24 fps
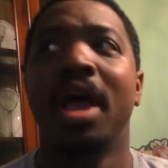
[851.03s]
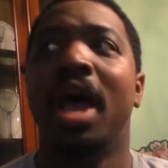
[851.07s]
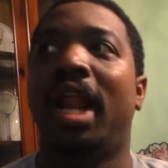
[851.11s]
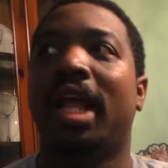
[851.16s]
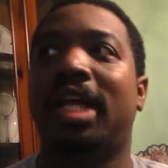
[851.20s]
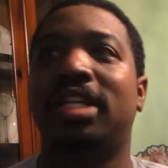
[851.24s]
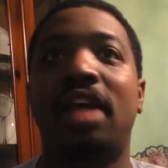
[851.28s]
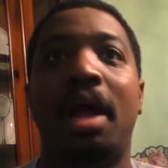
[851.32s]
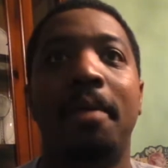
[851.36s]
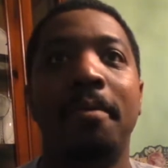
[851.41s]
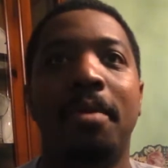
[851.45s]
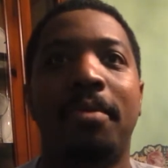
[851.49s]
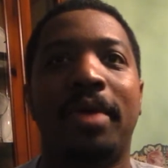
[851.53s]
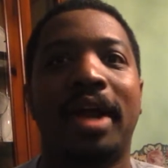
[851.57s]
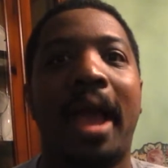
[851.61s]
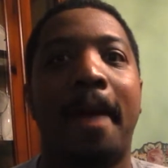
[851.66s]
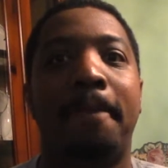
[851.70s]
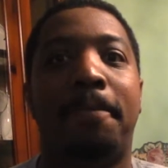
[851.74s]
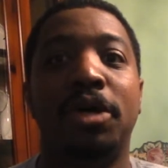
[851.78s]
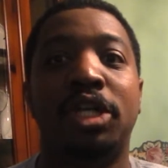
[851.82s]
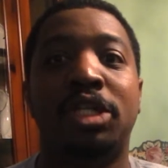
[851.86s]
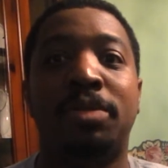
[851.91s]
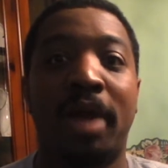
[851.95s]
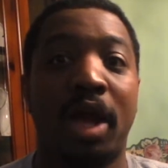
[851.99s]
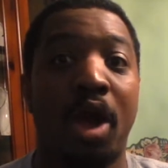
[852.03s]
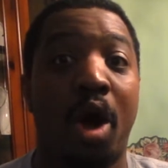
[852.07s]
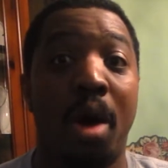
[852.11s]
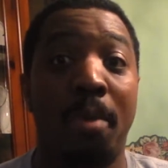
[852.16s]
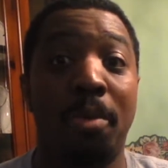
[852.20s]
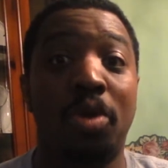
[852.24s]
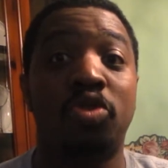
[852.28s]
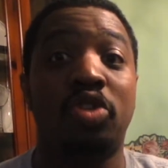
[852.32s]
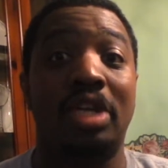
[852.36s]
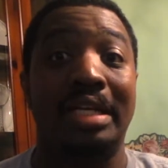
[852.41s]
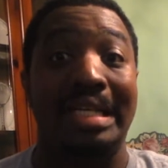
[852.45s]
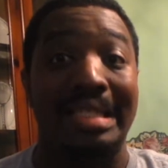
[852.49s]
Because I remember it got pushed back
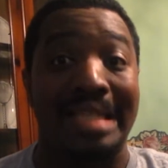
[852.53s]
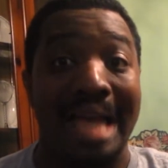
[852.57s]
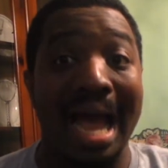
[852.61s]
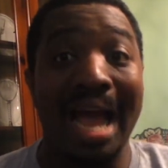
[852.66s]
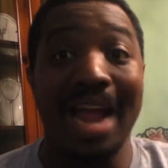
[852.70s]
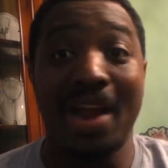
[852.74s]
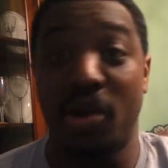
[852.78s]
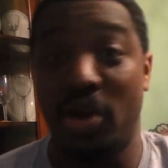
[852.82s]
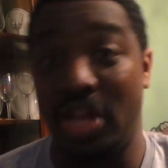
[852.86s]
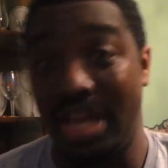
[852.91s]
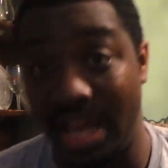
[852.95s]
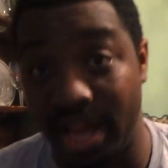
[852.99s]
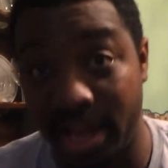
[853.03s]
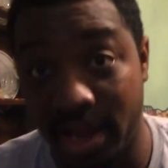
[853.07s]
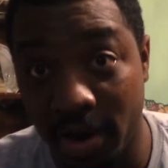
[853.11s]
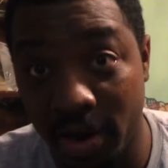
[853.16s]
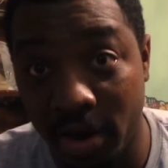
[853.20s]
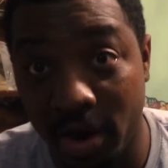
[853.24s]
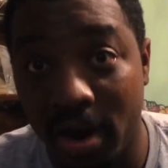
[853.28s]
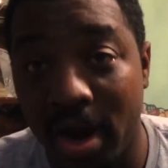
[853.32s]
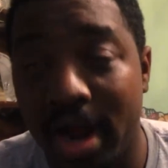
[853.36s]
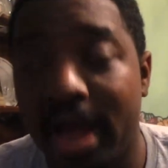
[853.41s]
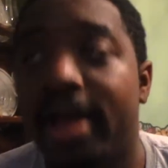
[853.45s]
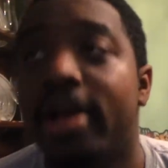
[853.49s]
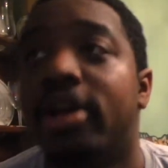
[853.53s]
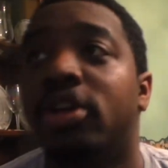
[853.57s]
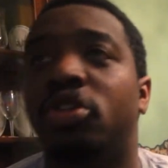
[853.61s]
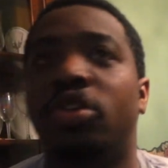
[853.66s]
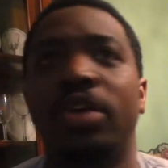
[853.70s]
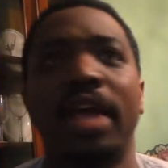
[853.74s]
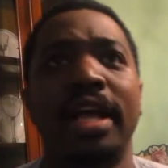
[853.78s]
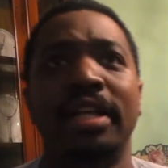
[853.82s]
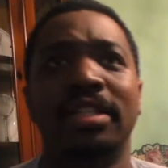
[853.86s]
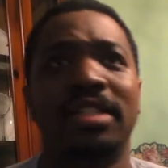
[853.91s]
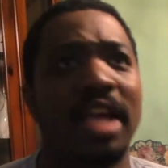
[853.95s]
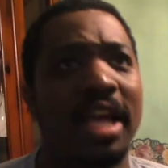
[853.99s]
almost an entire year. So
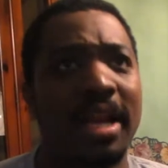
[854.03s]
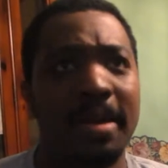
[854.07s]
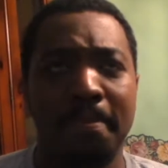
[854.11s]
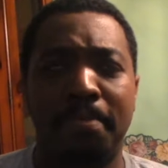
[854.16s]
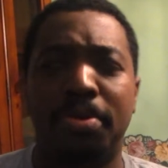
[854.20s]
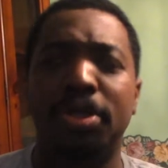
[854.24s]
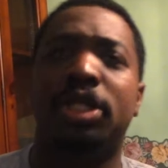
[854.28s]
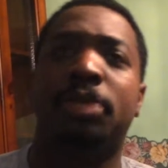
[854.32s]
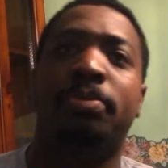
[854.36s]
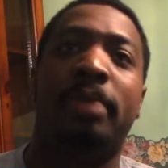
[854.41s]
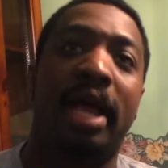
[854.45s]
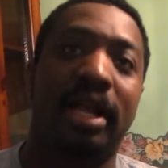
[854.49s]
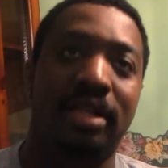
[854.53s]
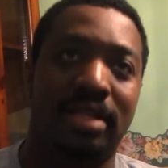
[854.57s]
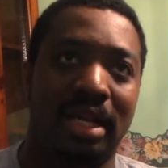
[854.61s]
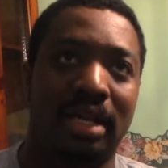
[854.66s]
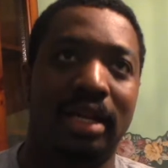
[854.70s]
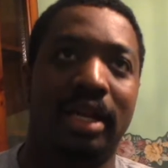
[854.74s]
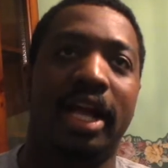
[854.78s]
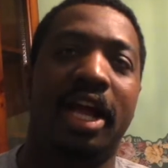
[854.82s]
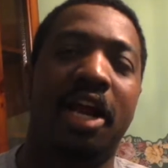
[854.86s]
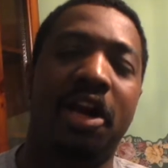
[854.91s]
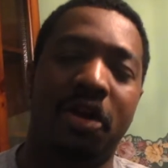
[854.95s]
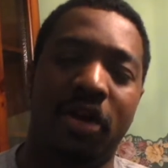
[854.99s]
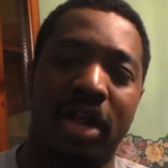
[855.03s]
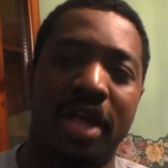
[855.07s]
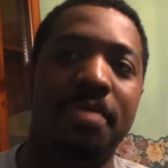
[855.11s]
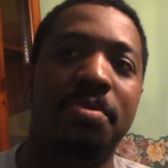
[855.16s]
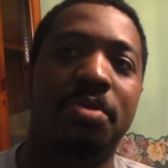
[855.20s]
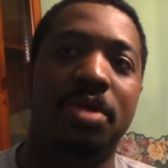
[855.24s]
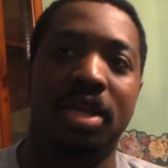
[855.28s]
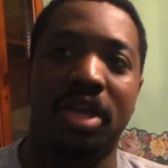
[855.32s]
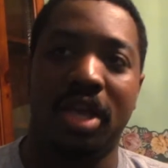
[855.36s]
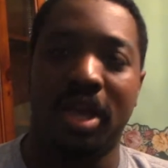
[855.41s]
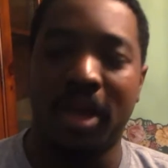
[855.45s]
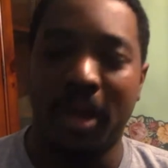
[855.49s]
yeah, it's getting pushed back to later in
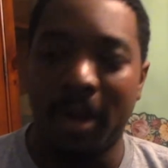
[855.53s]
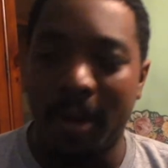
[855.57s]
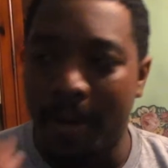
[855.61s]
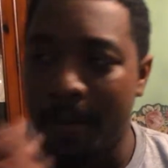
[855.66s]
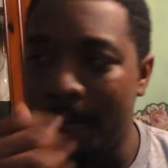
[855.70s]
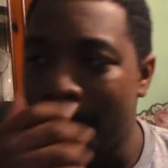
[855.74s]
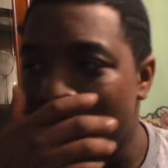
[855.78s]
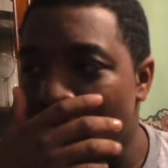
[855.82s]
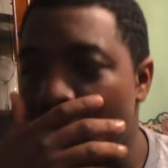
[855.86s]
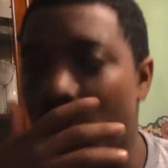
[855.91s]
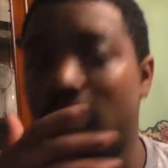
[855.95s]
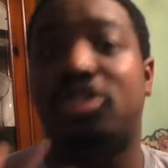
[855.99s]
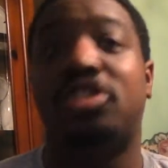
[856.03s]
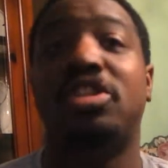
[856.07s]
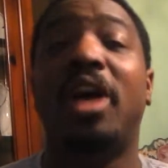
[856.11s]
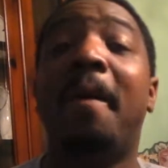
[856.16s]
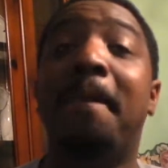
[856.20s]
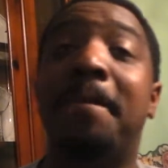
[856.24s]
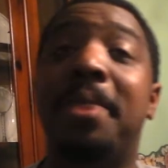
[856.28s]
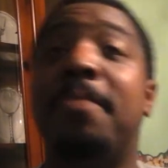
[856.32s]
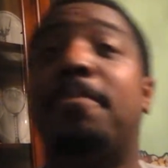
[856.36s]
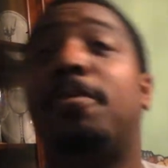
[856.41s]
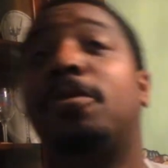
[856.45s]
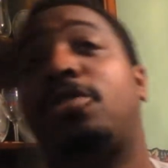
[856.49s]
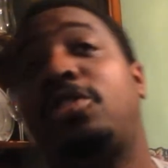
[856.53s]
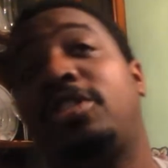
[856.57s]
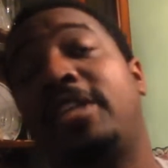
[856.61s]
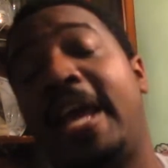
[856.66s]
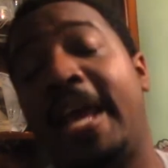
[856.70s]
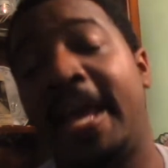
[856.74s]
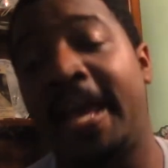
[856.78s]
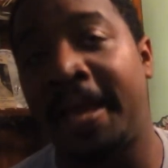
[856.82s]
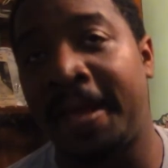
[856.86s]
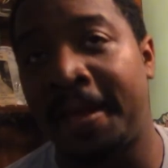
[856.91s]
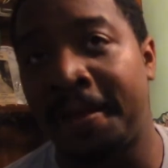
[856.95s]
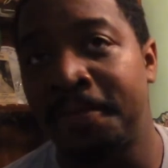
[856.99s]
the year. Which some people
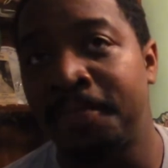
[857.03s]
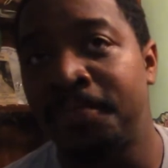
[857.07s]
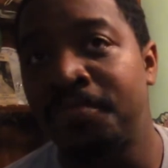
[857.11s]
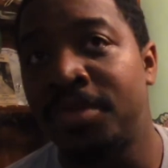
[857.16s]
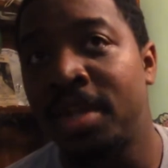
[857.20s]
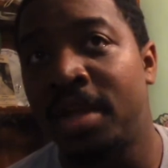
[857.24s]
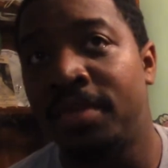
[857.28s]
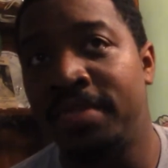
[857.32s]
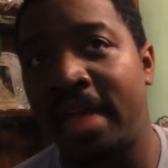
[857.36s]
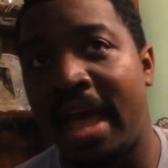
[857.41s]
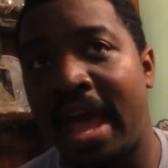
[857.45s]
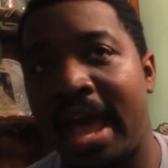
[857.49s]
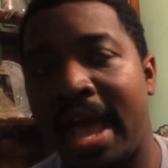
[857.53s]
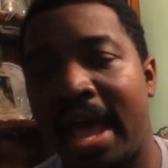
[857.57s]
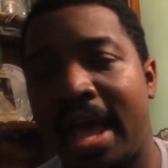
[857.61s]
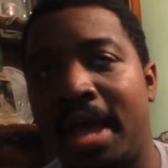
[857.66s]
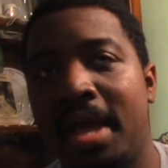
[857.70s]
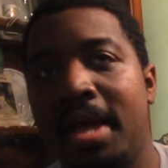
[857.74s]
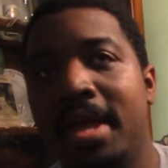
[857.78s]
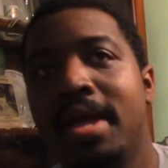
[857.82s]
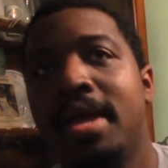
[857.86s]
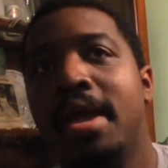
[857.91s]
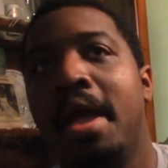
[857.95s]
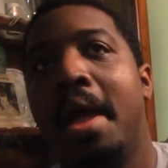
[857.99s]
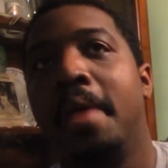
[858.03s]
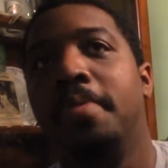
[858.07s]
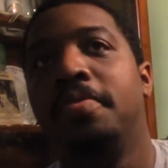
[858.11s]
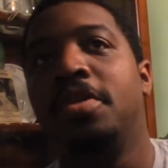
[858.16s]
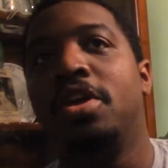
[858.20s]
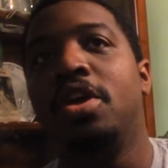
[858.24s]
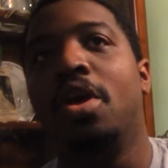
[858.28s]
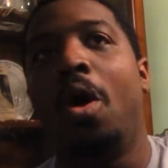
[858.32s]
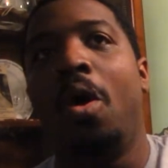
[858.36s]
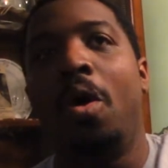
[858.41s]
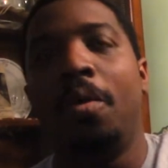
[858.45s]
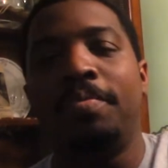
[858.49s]
say that
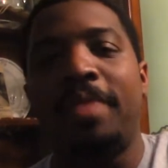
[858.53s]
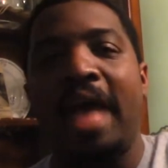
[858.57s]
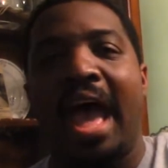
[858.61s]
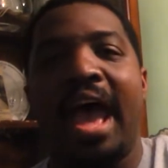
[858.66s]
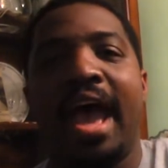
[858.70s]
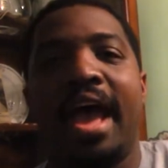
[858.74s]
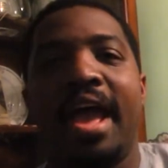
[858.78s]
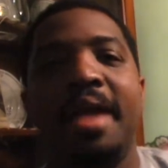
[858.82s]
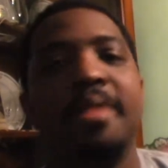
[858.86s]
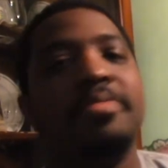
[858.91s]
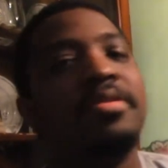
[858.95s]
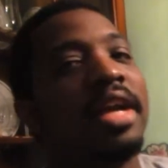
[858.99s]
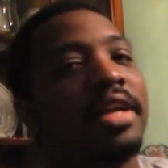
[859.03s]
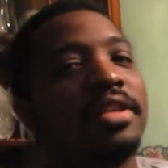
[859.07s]
they move Shang-Chi